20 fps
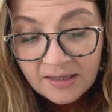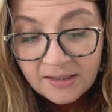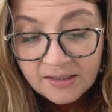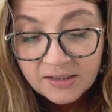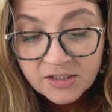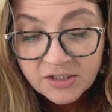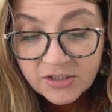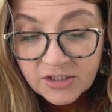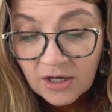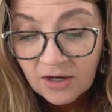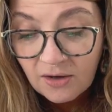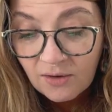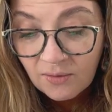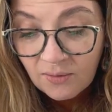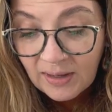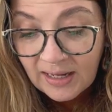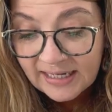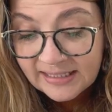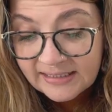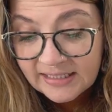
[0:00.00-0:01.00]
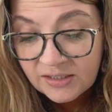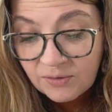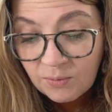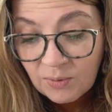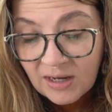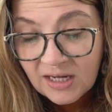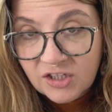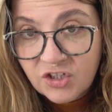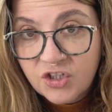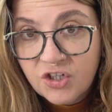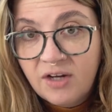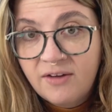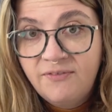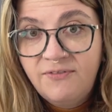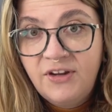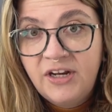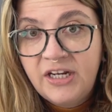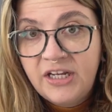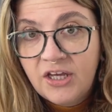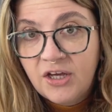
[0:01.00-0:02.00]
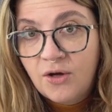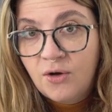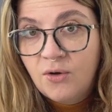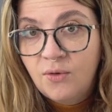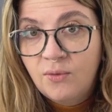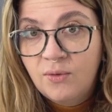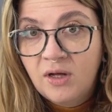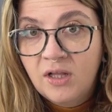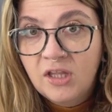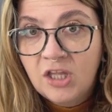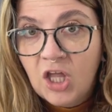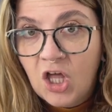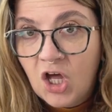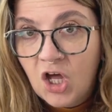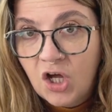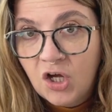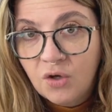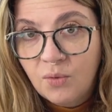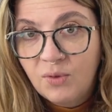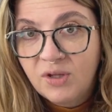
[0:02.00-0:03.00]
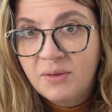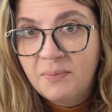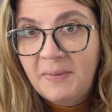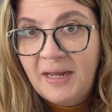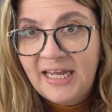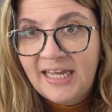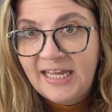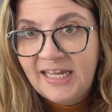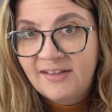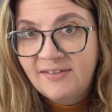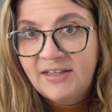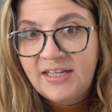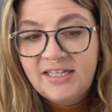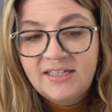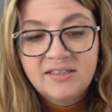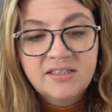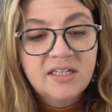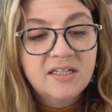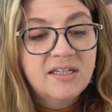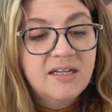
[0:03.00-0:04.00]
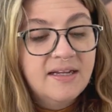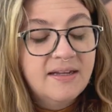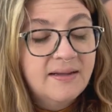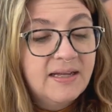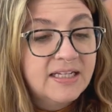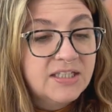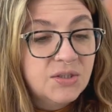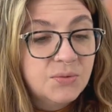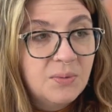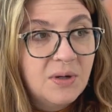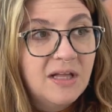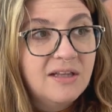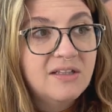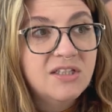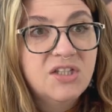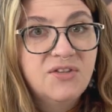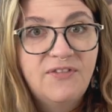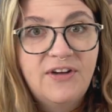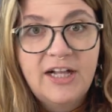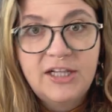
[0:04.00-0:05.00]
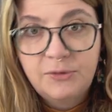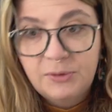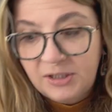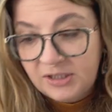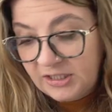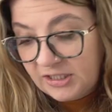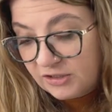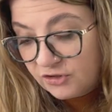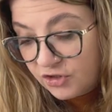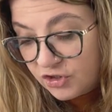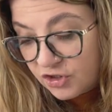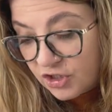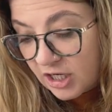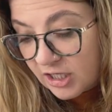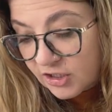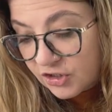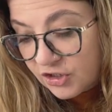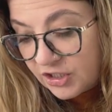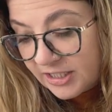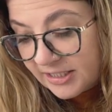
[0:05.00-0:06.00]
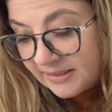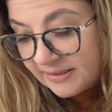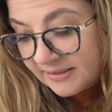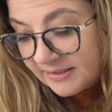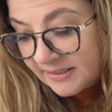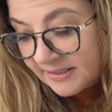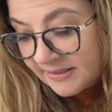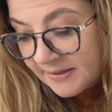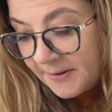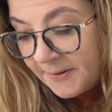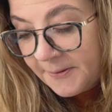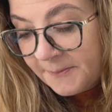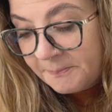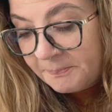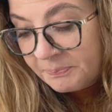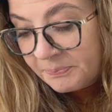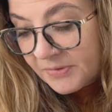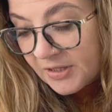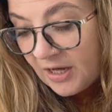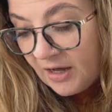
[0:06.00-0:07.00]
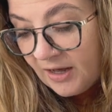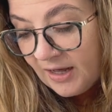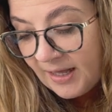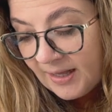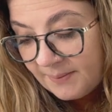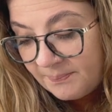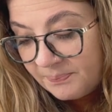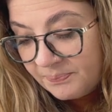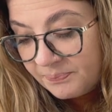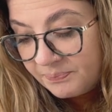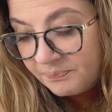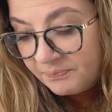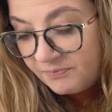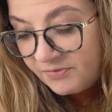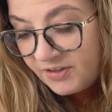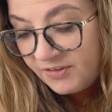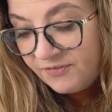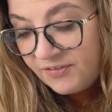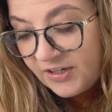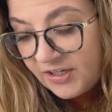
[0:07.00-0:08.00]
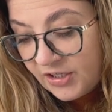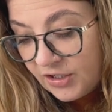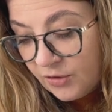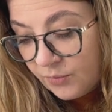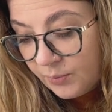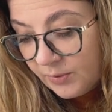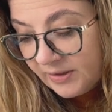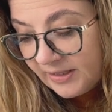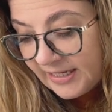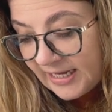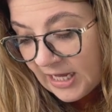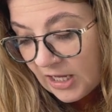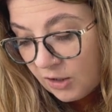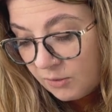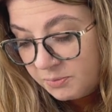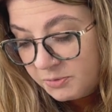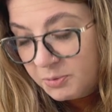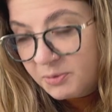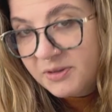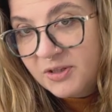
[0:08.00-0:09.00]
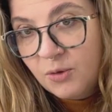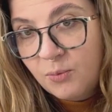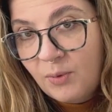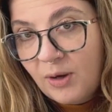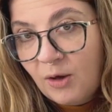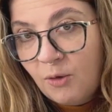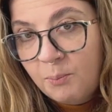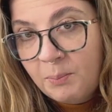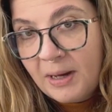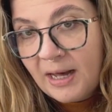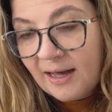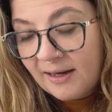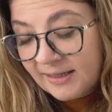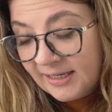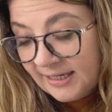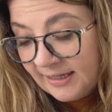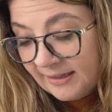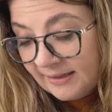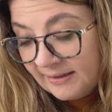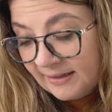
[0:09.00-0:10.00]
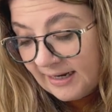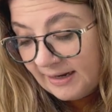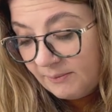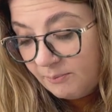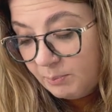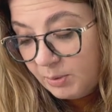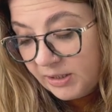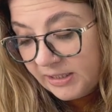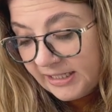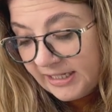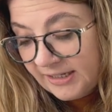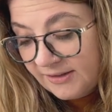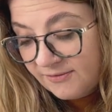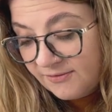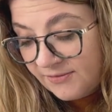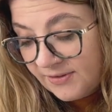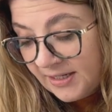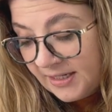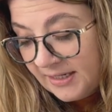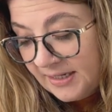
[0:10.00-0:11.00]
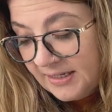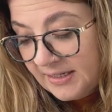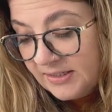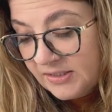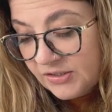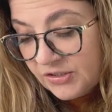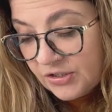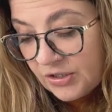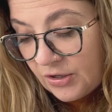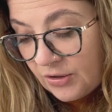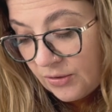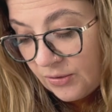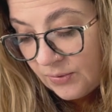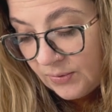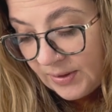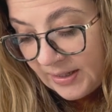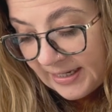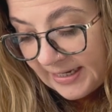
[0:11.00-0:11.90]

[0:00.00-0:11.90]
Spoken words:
So I did watch a video along with making these, as well as following the instructions. The video really helped with the welt pocket, I believe. So